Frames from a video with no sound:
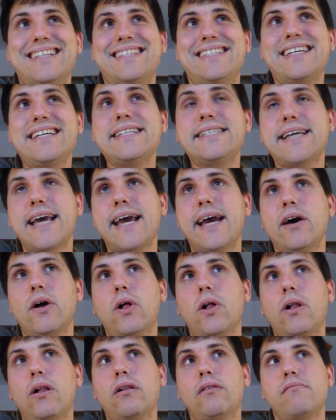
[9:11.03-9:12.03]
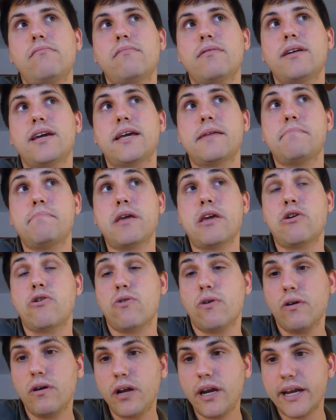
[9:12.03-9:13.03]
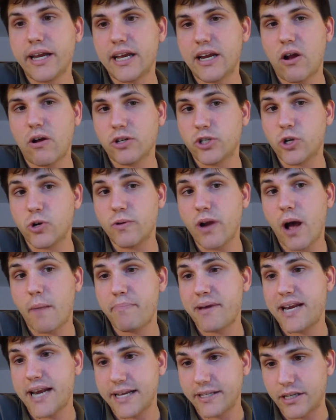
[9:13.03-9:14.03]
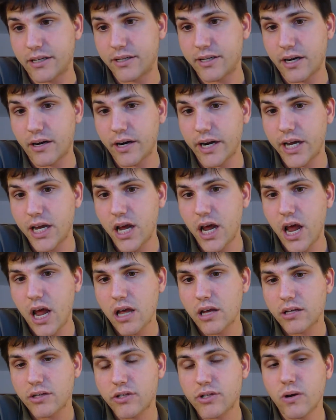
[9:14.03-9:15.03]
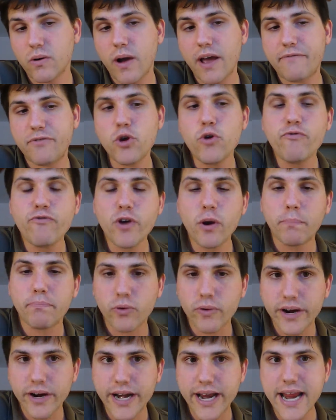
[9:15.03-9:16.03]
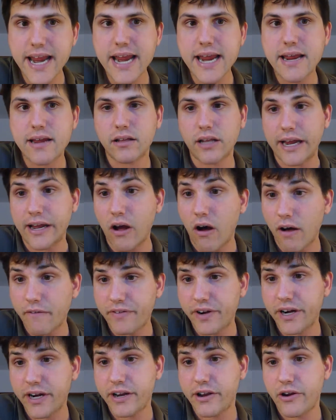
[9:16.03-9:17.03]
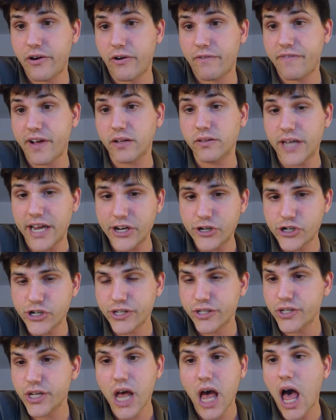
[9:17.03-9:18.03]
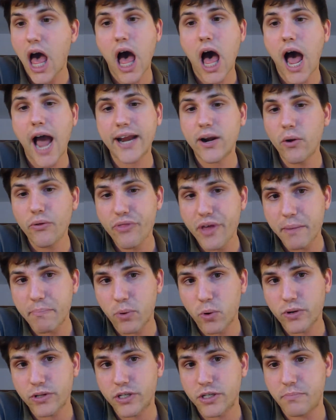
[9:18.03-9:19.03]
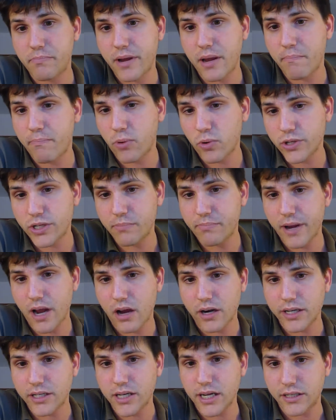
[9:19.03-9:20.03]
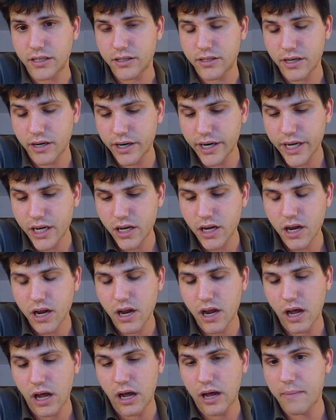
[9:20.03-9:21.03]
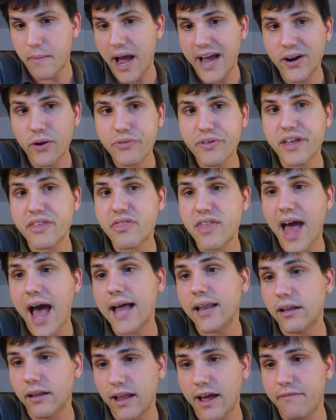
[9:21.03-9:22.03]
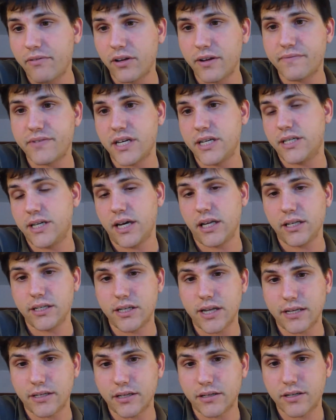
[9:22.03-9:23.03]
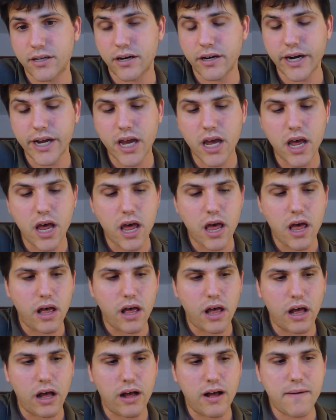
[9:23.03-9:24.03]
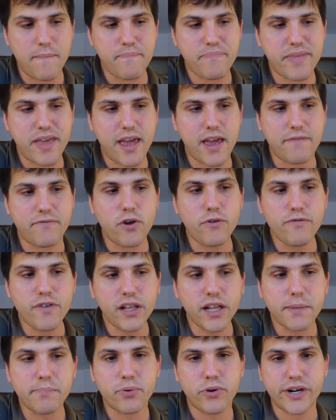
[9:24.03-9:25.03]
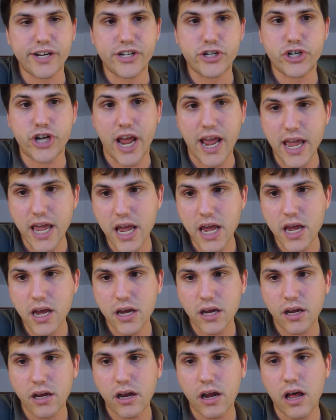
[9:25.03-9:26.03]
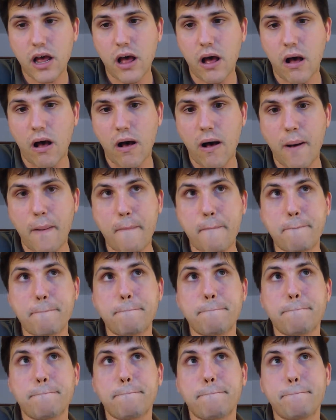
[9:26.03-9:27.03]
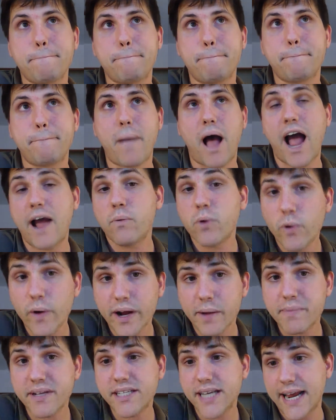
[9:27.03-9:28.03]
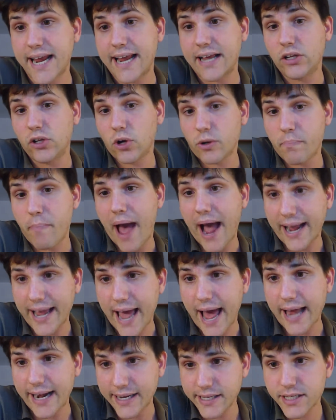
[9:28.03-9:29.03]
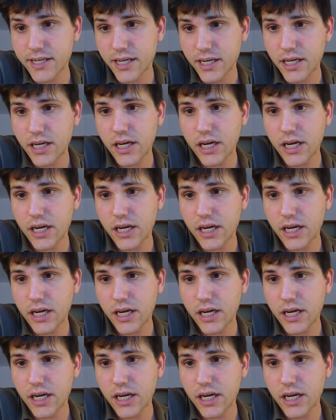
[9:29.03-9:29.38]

detail can be good. It can also not be necessary. So if you feel pretty confident in your foundations, I don't think Boards and Beyond is necessary. I don't think that level of detail is necessary. If you're feeling pretty shaky, I would recommend taking a look back at it.